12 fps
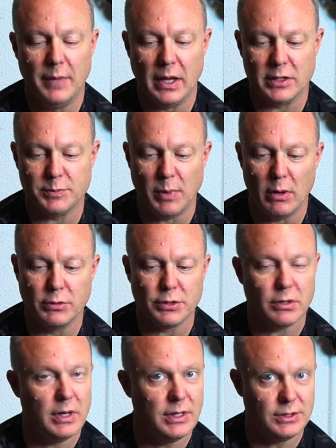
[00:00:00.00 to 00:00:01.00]

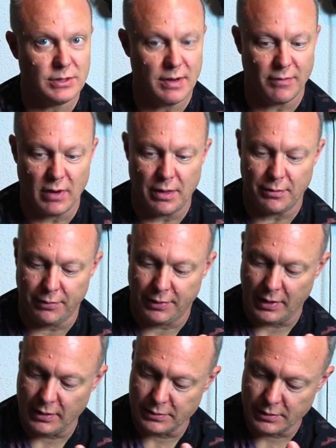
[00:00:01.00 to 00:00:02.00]
exposure and several other
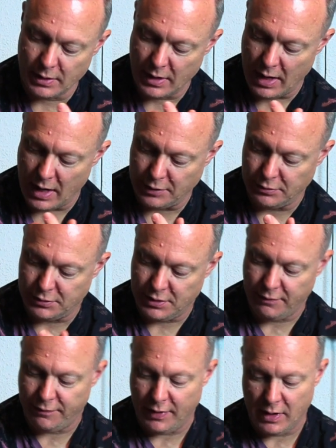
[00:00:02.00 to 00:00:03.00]
things as you see
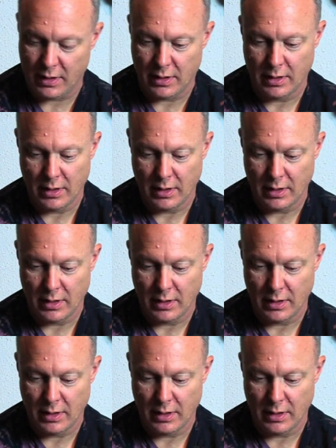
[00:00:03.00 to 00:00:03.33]
fit.